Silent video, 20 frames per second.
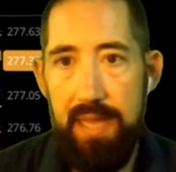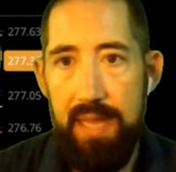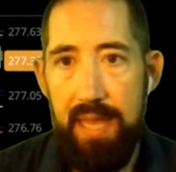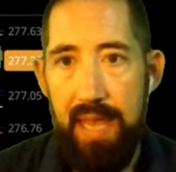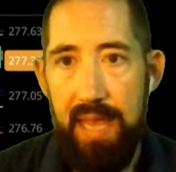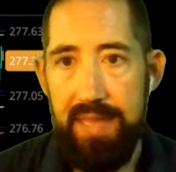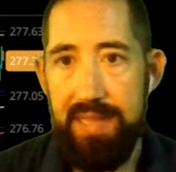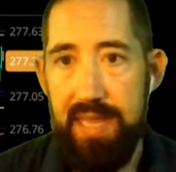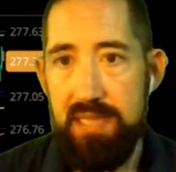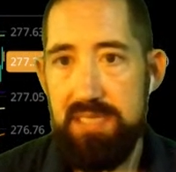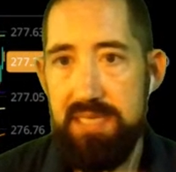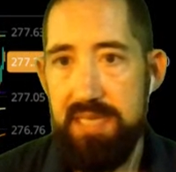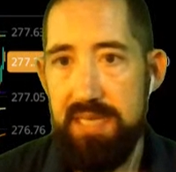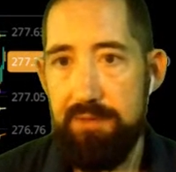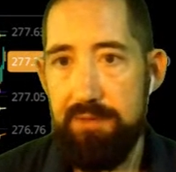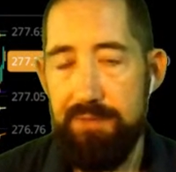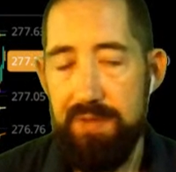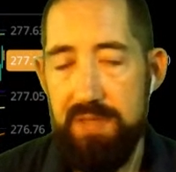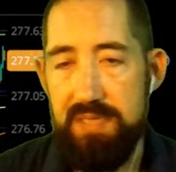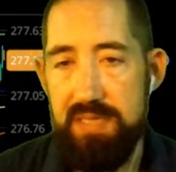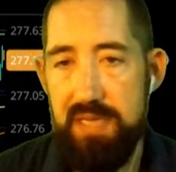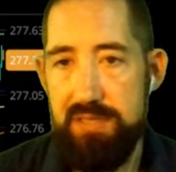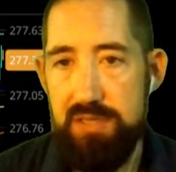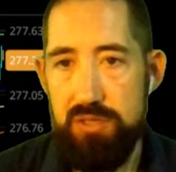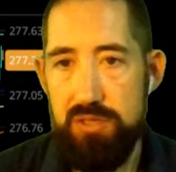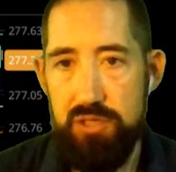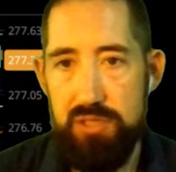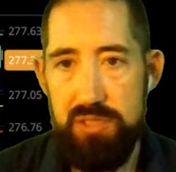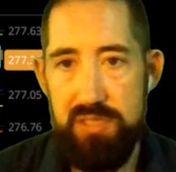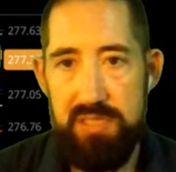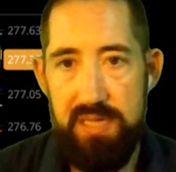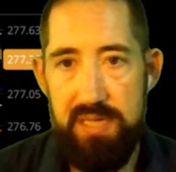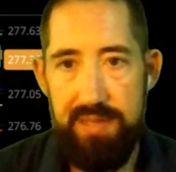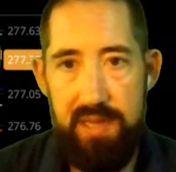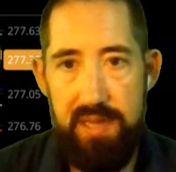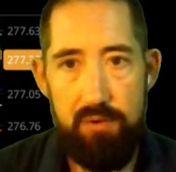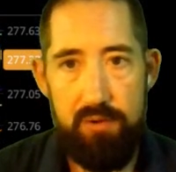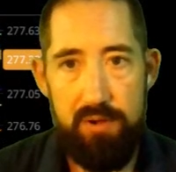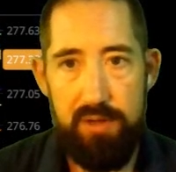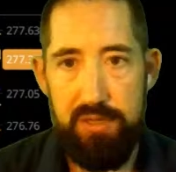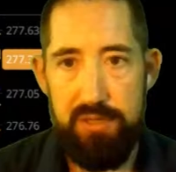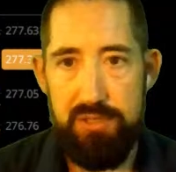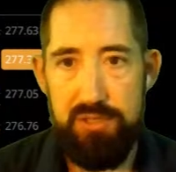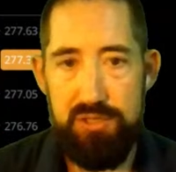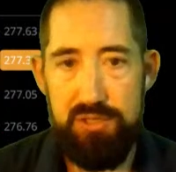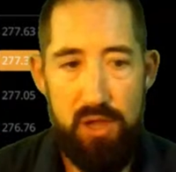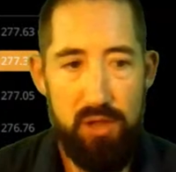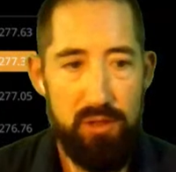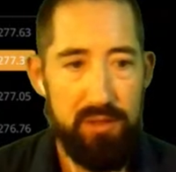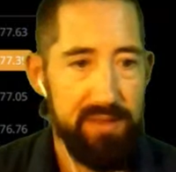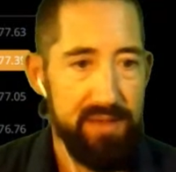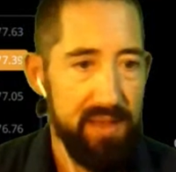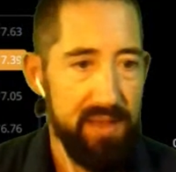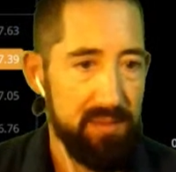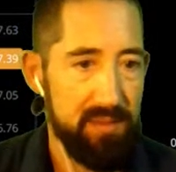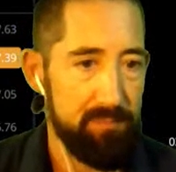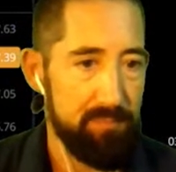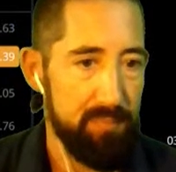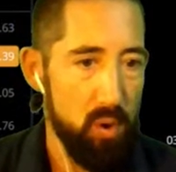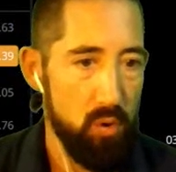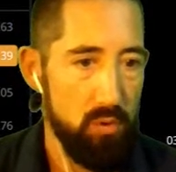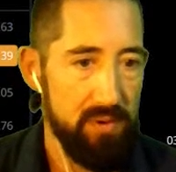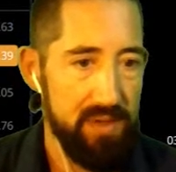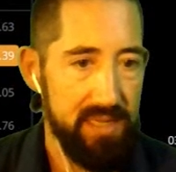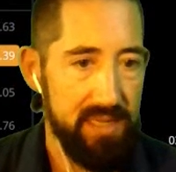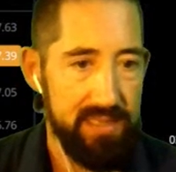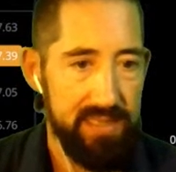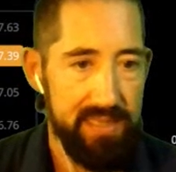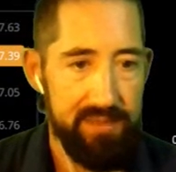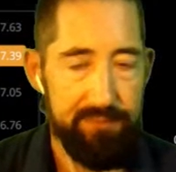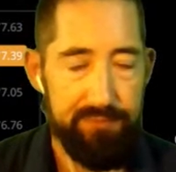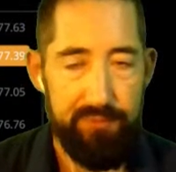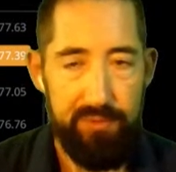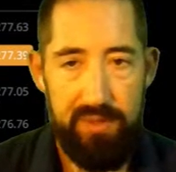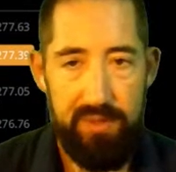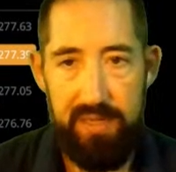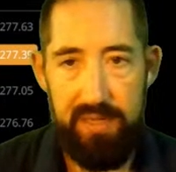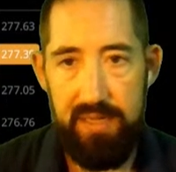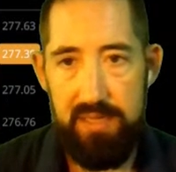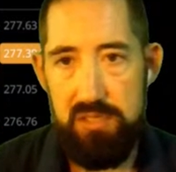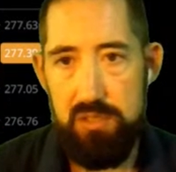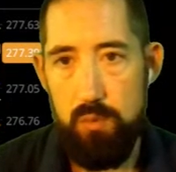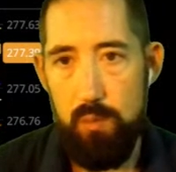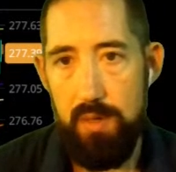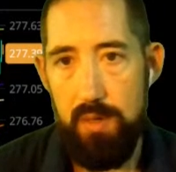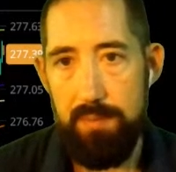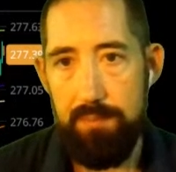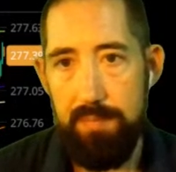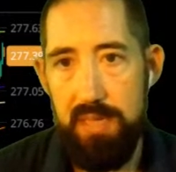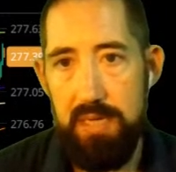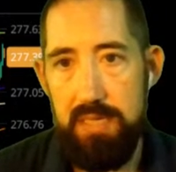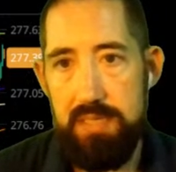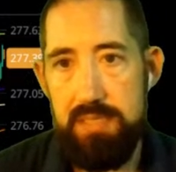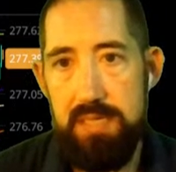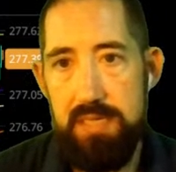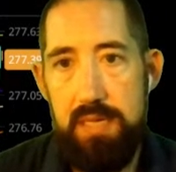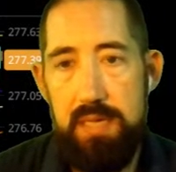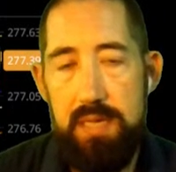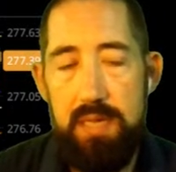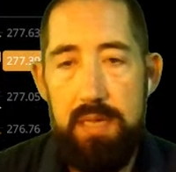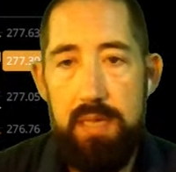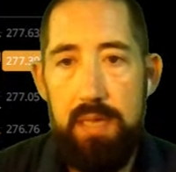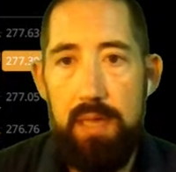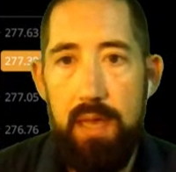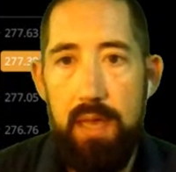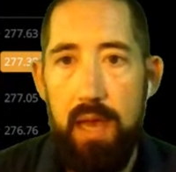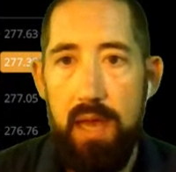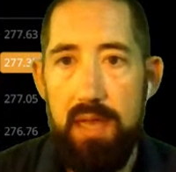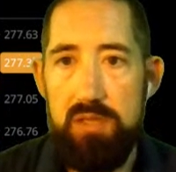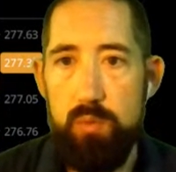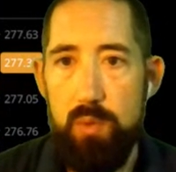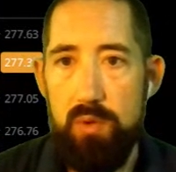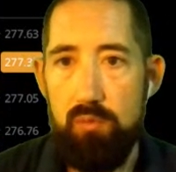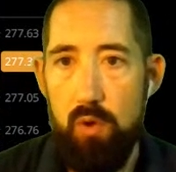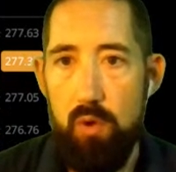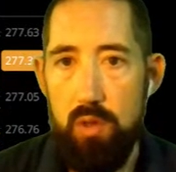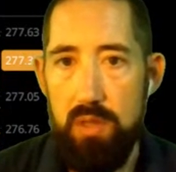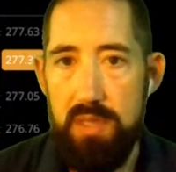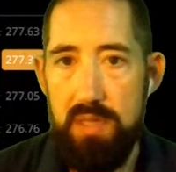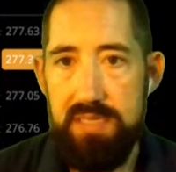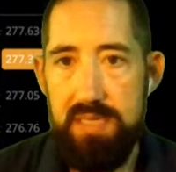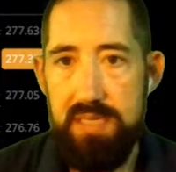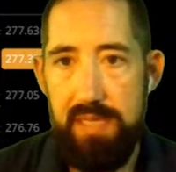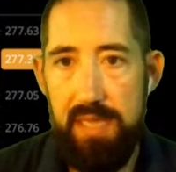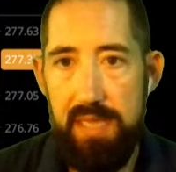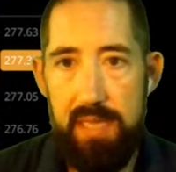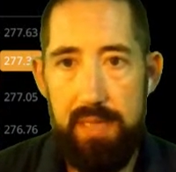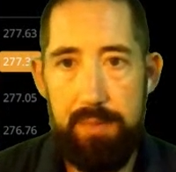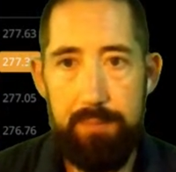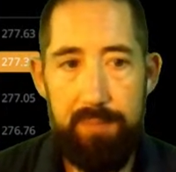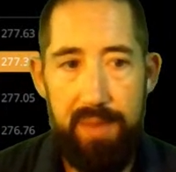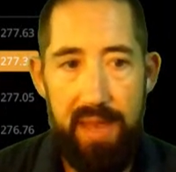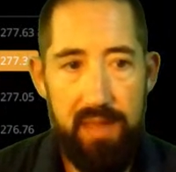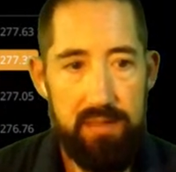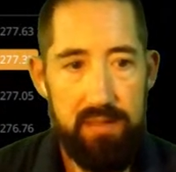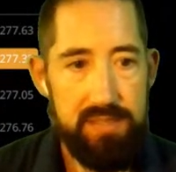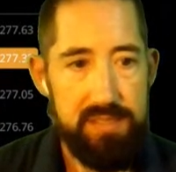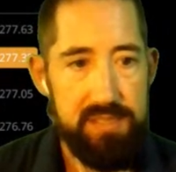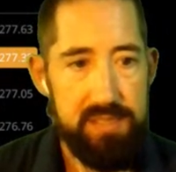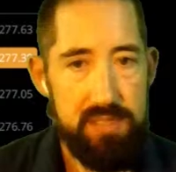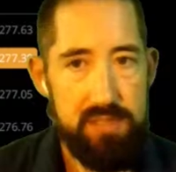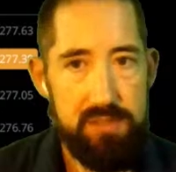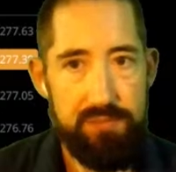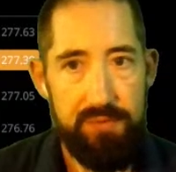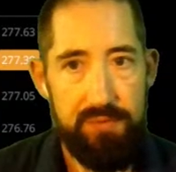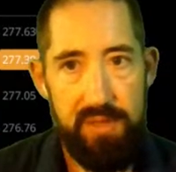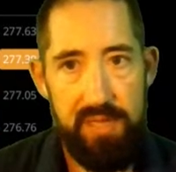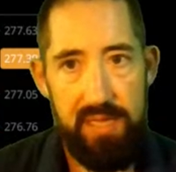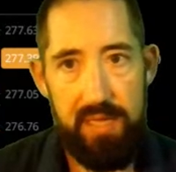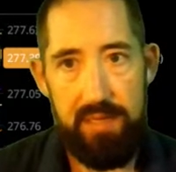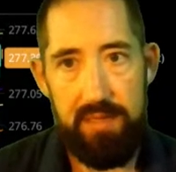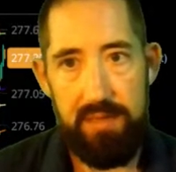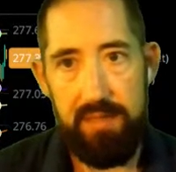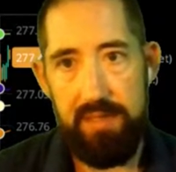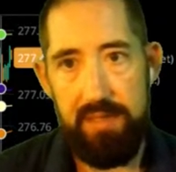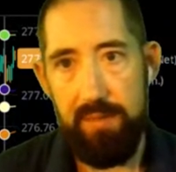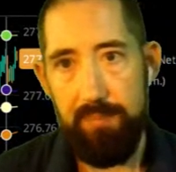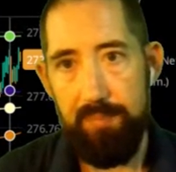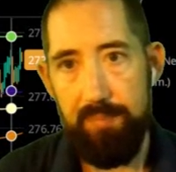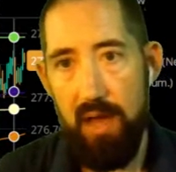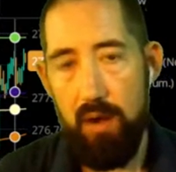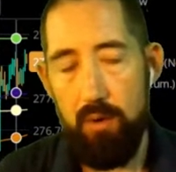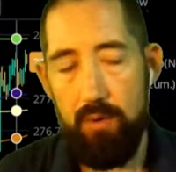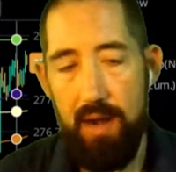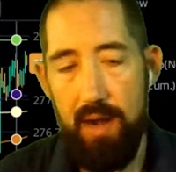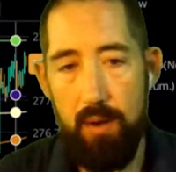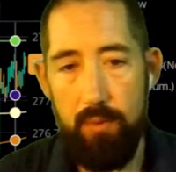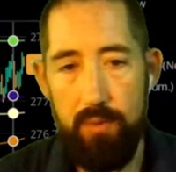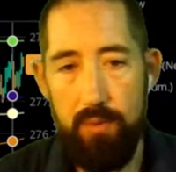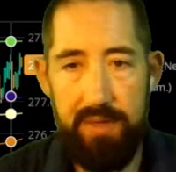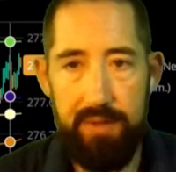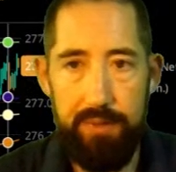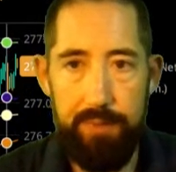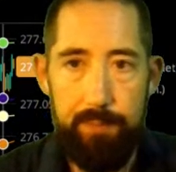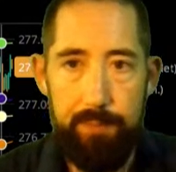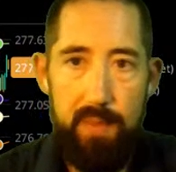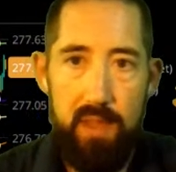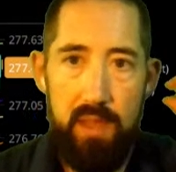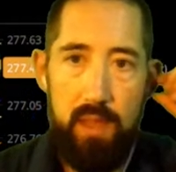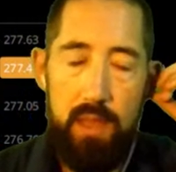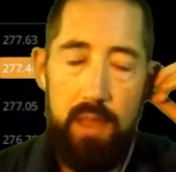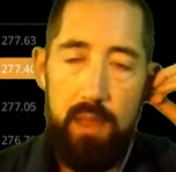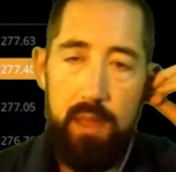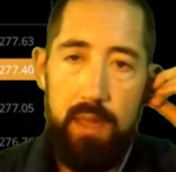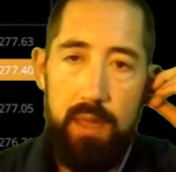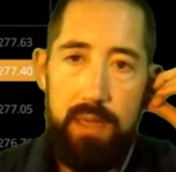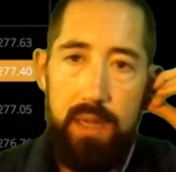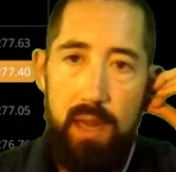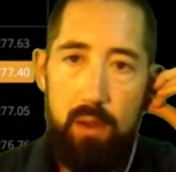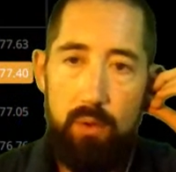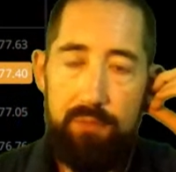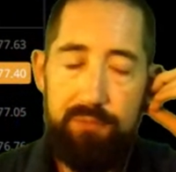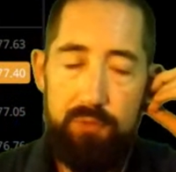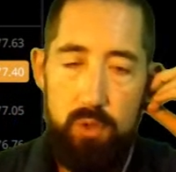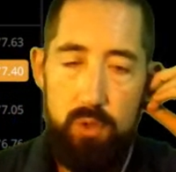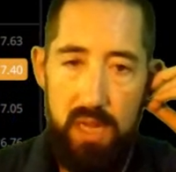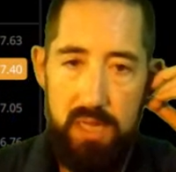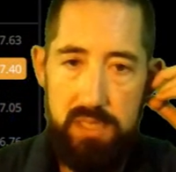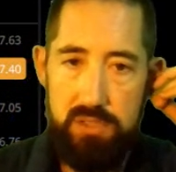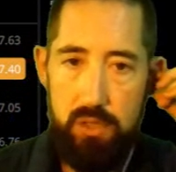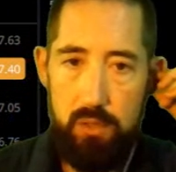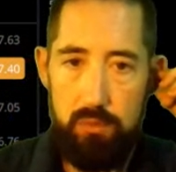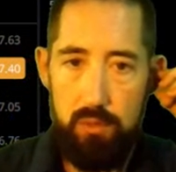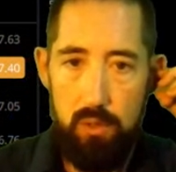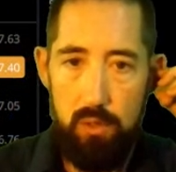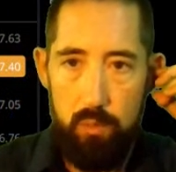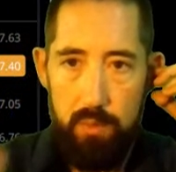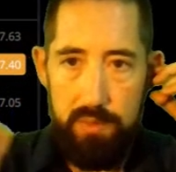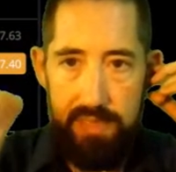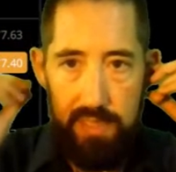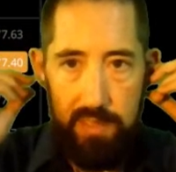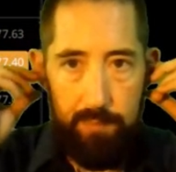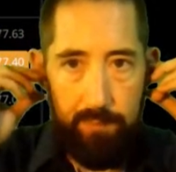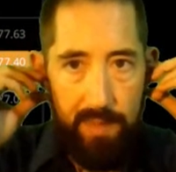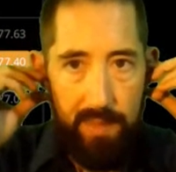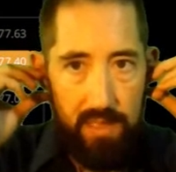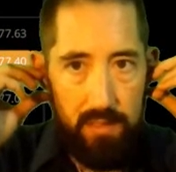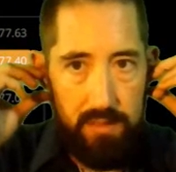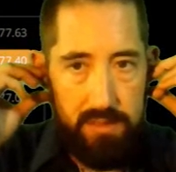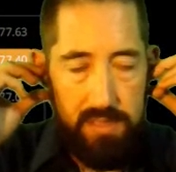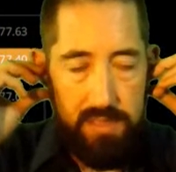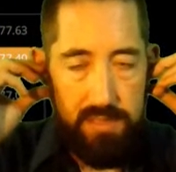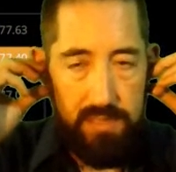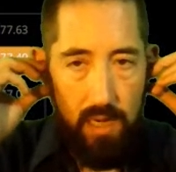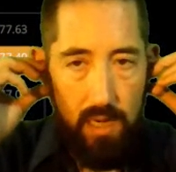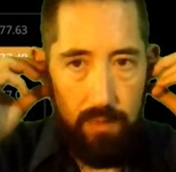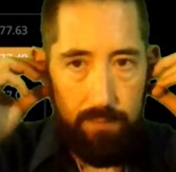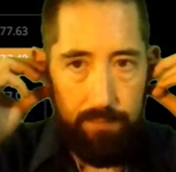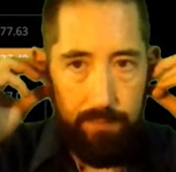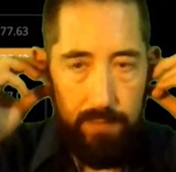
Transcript: And that's if it doesn't just sit there and consolidate boringly for the next 20 minutes as we roll into the imbalances for the end of the day power hour here. Now, if you guys don't know what the imbalances are,